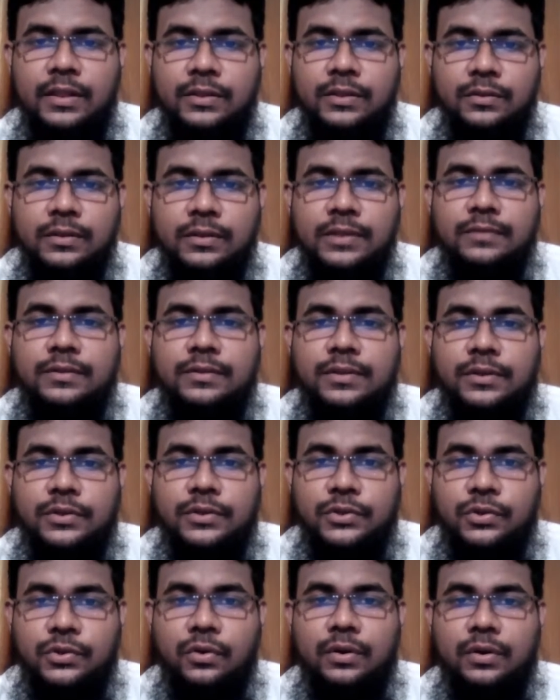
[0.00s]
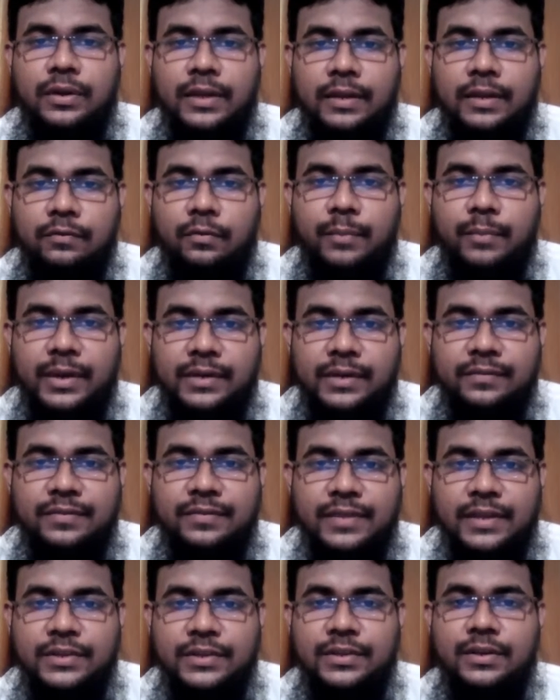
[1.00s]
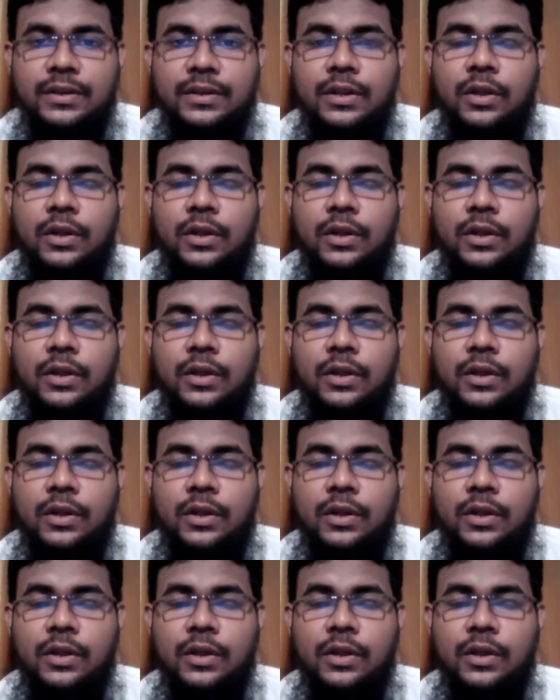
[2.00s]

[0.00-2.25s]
So this was a short informative session